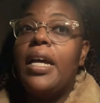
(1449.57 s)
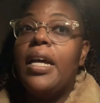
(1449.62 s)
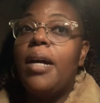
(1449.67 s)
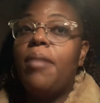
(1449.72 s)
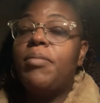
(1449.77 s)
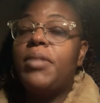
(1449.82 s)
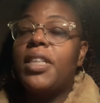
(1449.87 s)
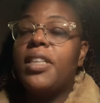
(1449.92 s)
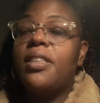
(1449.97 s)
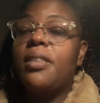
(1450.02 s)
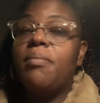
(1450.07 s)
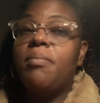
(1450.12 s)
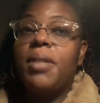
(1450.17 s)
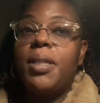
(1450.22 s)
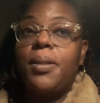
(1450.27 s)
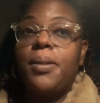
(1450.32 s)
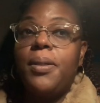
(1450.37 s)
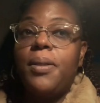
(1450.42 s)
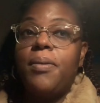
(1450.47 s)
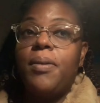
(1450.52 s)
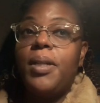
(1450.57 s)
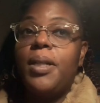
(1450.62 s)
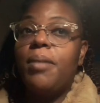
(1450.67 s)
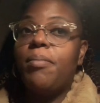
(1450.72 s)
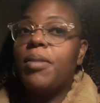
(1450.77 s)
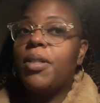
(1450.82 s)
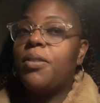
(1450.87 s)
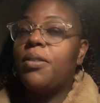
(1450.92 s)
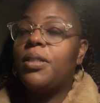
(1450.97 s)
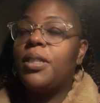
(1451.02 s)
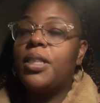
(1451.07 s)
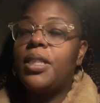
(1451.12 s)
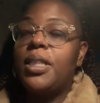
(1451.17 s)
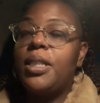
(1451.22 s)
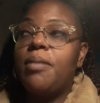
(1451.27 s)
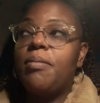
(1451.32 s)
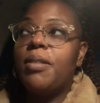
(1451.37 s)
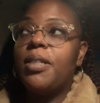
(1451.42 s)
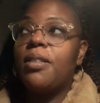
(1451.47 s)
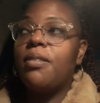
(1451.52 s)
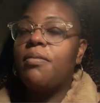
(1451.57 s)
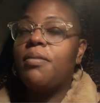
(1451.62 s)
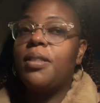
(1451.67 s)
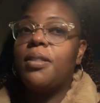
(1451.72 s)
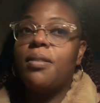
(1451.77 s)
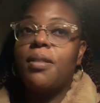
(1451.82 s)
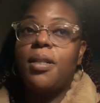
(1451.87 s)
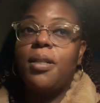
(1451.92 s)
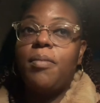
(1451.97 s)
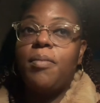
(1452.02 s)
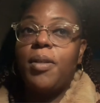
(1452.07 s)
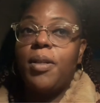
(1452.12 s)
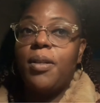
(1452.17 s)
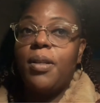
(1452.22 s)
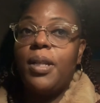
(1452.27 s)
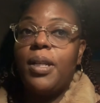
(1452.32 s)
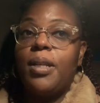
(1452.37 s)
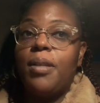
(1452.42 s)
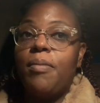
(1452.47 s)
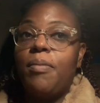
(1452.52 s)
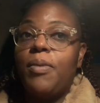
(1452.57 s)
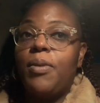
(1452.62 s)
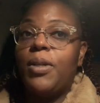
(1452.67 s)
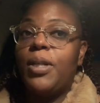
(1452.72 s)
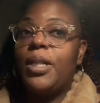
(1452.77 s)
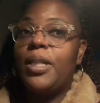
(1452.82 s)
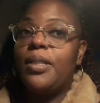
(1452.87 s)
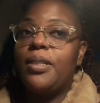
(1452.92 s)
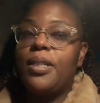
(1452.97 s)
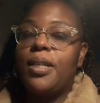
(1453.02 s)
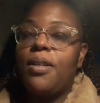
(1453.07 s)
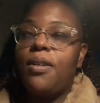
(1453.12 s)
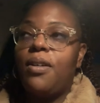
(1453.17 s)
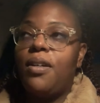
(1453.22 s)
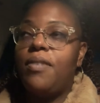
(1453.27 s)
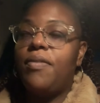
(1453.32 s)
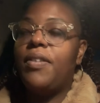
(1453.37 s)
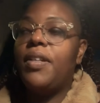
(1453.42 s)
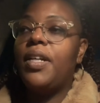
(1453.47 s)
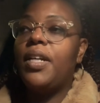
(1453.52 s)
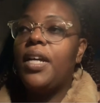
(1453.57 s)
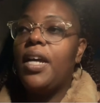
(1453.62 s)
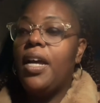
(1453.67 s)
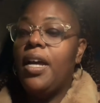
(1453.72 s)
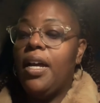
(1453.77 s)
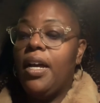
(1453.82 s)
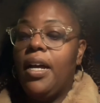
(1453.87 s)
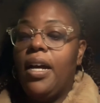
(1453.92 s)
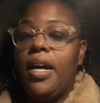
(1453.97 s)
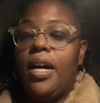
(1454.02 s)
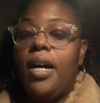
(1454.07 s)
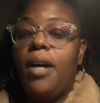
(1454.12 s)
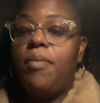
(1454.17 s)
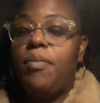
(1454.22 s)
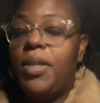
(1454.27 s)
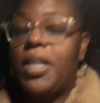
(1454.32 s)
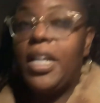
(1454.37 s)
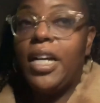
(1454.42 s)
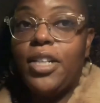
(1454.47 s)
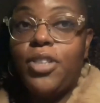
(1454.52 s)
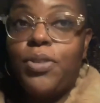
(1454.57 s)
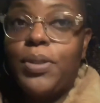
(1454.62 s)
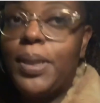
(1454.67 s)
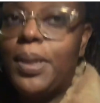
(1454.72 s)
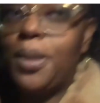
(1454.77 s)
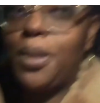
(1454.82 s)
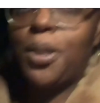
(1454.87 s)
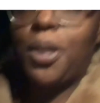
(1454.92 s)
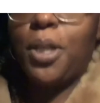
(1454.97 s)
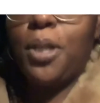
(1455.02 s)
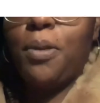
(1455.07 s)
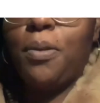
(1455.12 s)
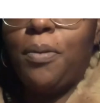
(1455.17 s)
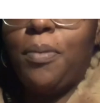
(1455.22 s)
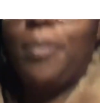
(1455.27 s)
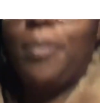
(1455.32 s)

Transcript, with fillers: I'm gonna take some melatonin. I'm gonna go to sleep because we're gonna get up early in the morning and take off. Um, we not dressing cute.